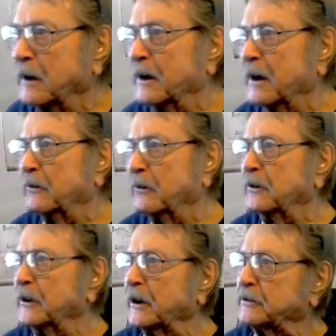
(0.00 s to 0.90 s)
never to
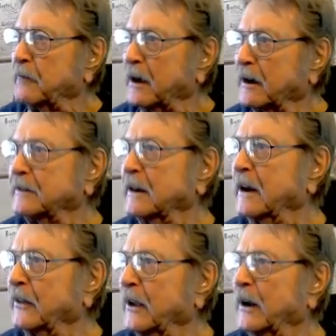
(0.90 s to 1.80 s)
expect
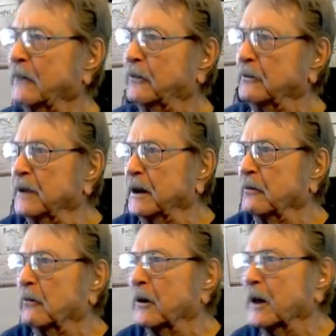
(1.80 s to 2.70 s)
anything from
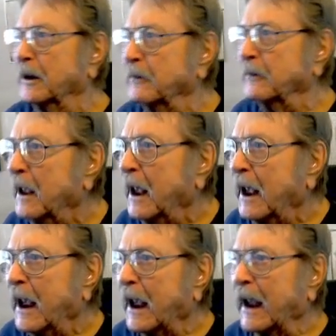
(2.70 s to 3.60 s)
anyone.
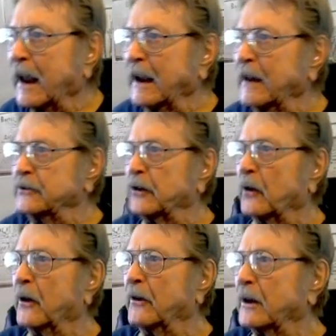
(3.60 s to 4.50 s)
And
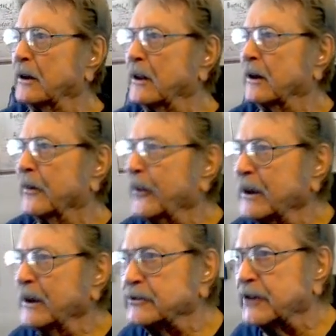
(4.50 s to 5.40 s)
enjoy the little
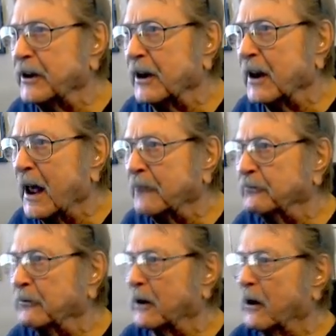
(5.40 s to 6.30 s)
things in life
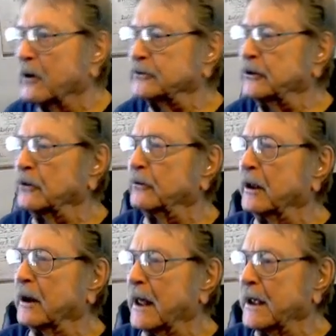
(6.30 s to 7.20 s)
because you'll
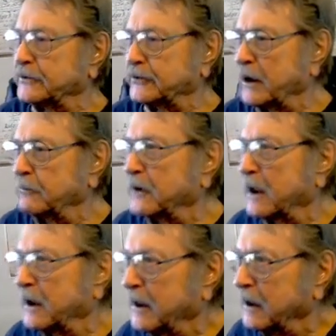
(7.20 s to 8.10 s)
realize
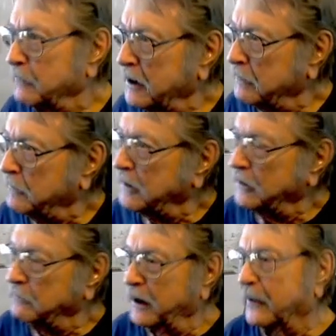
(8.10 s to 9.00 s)
someday they may be
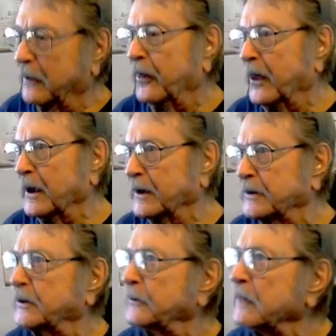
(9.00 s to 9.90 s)
the big things.
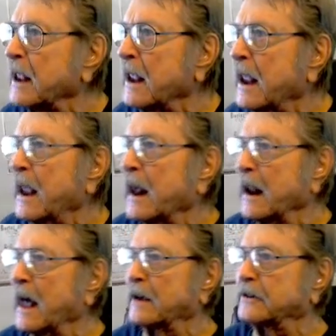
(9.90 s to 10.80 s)

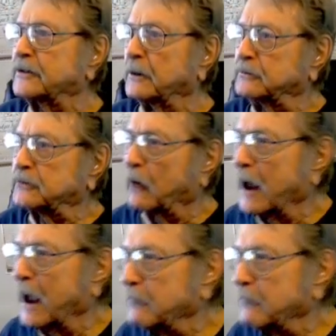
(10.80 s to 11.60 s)
Like, subscribe,